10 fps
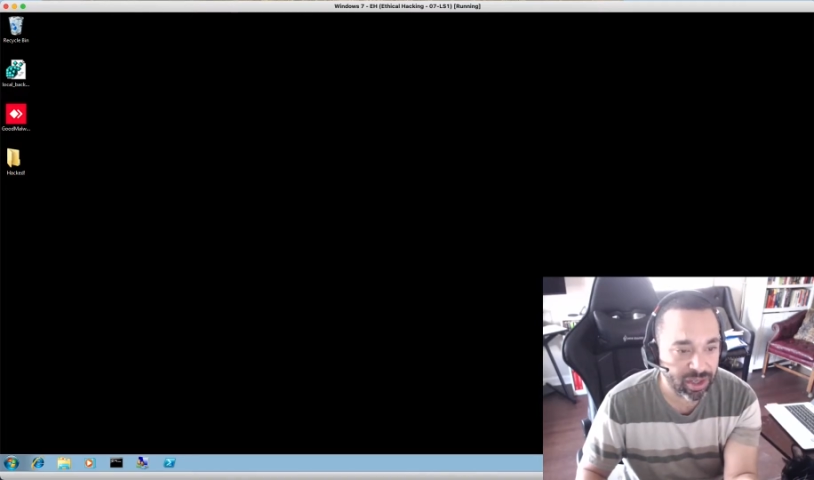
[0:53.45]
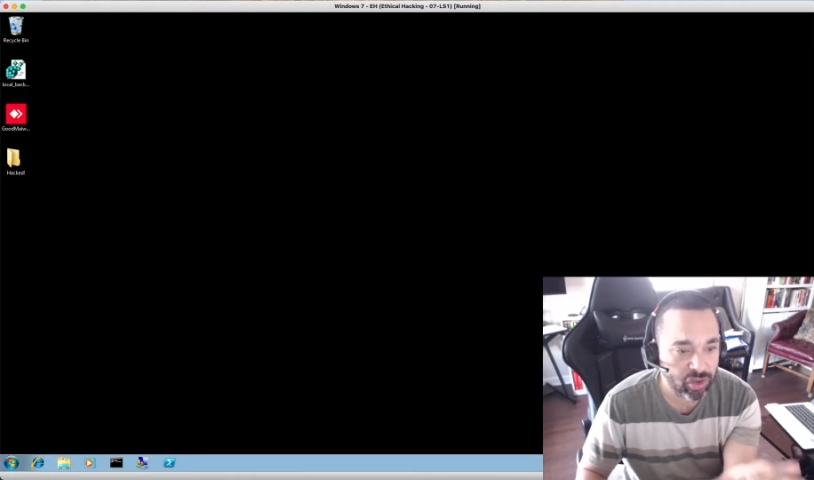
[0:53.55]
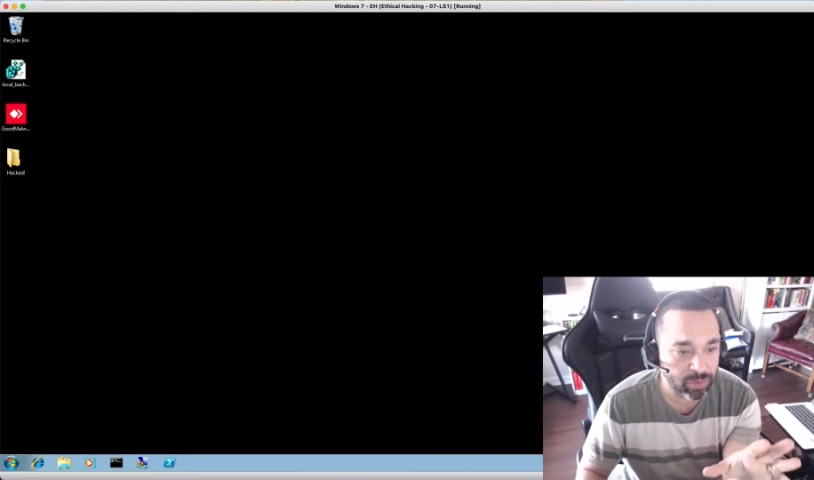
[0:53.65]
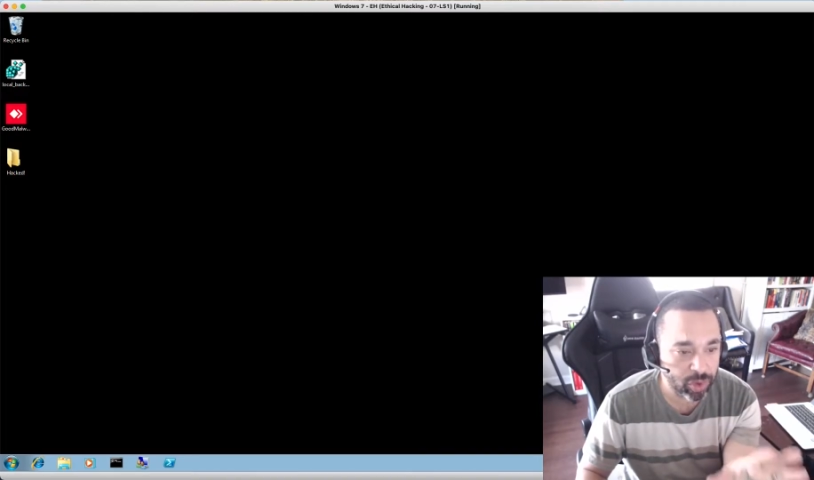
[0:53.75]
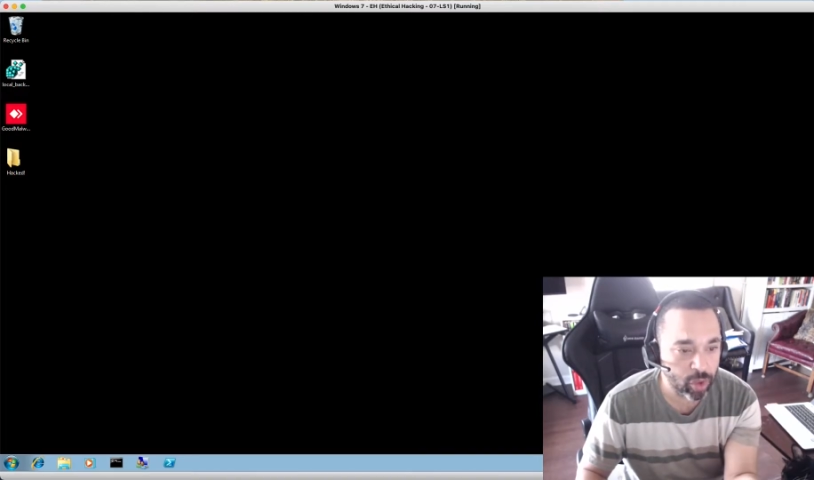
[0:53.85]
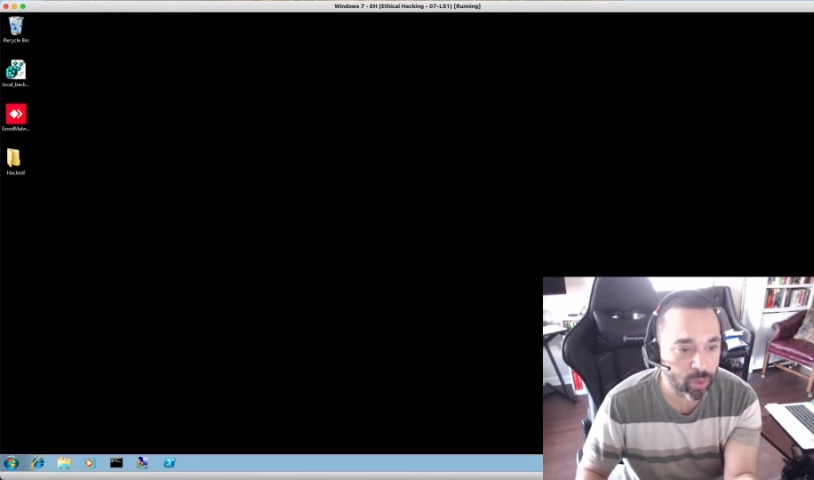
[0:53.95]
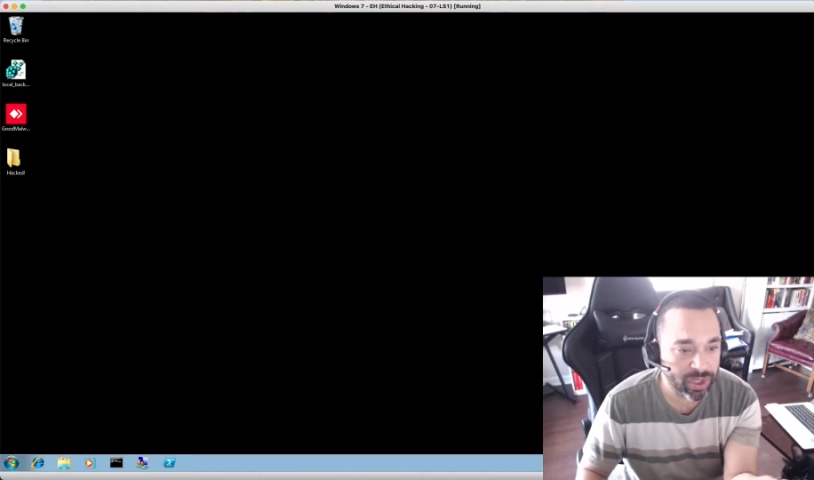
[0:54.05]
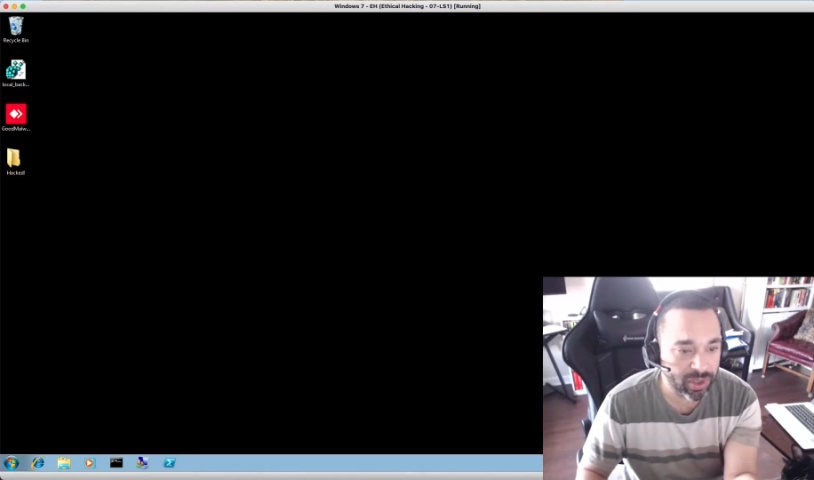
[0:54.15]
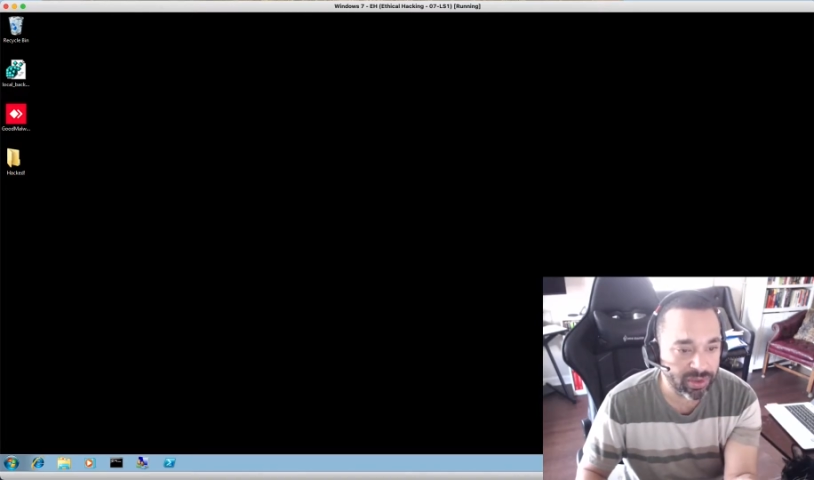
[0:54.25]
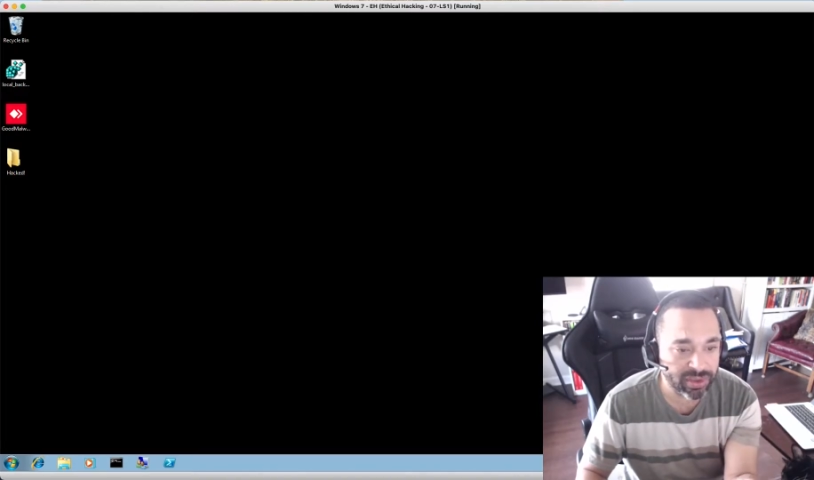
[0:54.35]
to boot
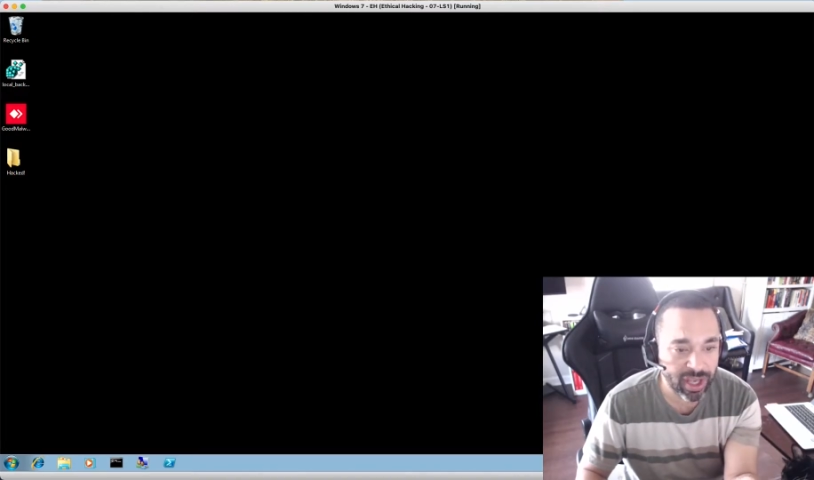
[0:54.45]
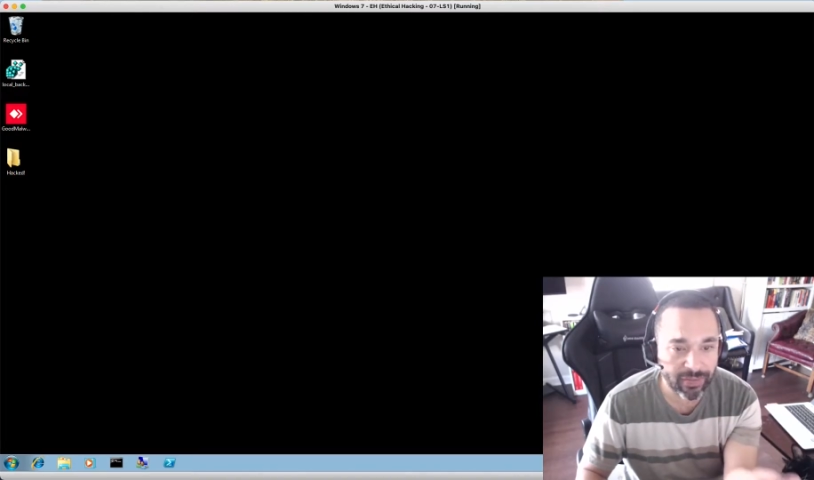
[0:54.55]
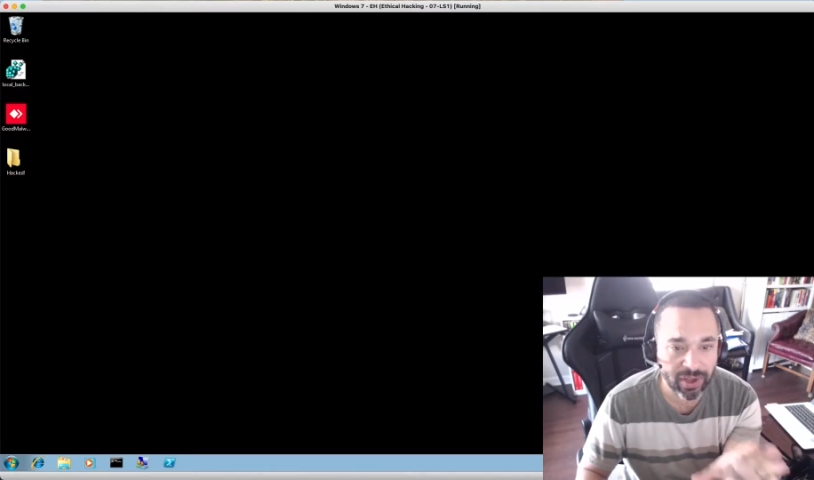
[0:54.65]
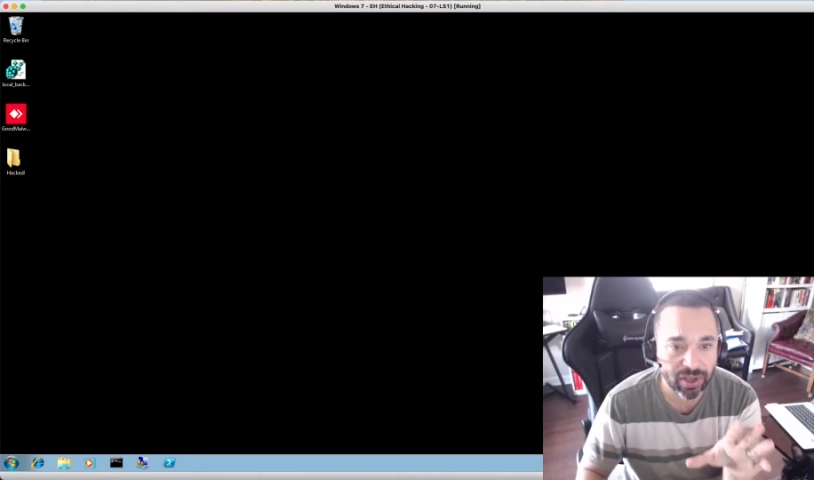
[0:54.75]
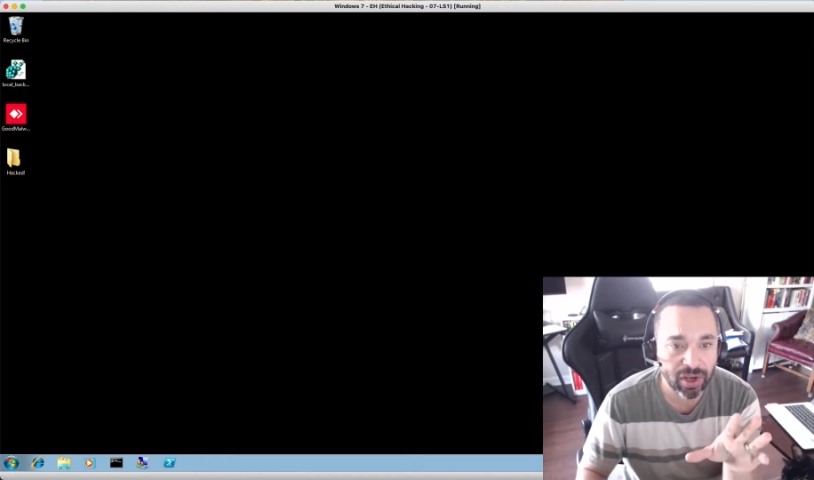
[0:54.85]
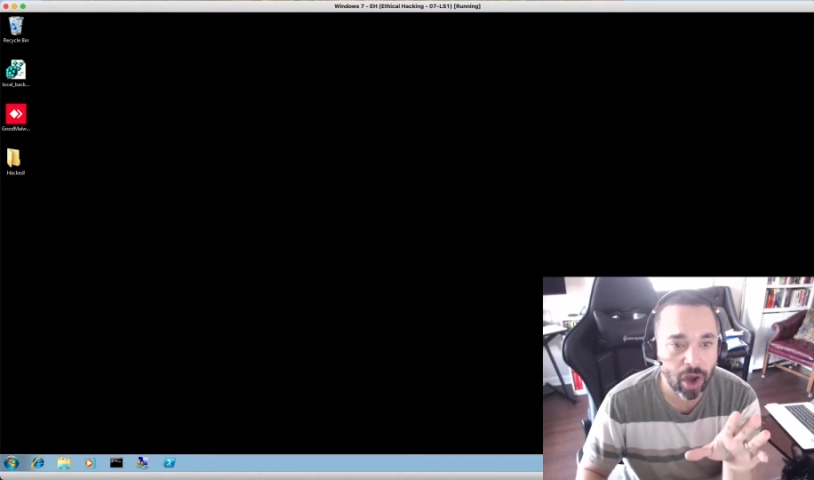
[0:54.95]
Windows 7